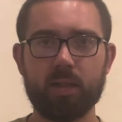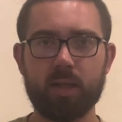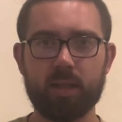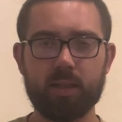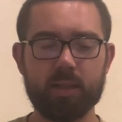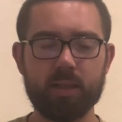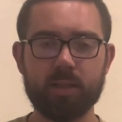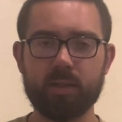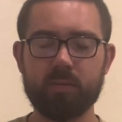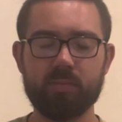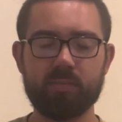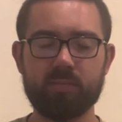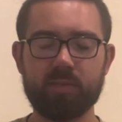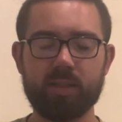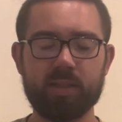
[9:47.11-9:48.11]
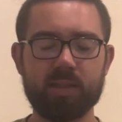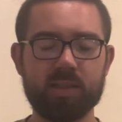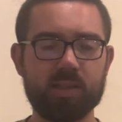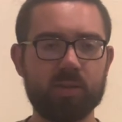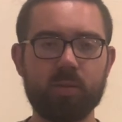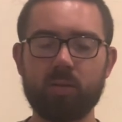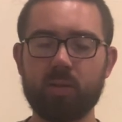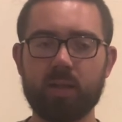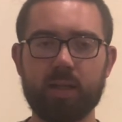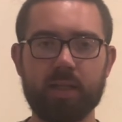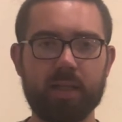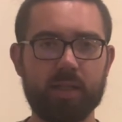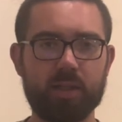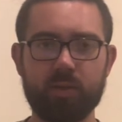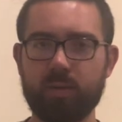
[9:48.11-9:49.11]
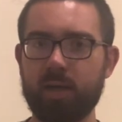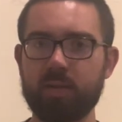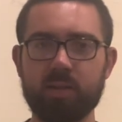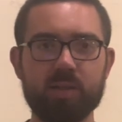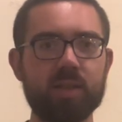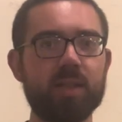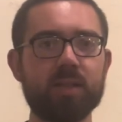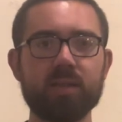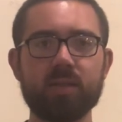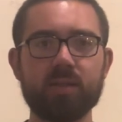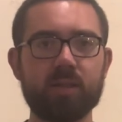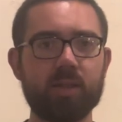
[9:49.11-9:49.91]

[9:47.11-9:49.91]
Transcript: I think throughout the season,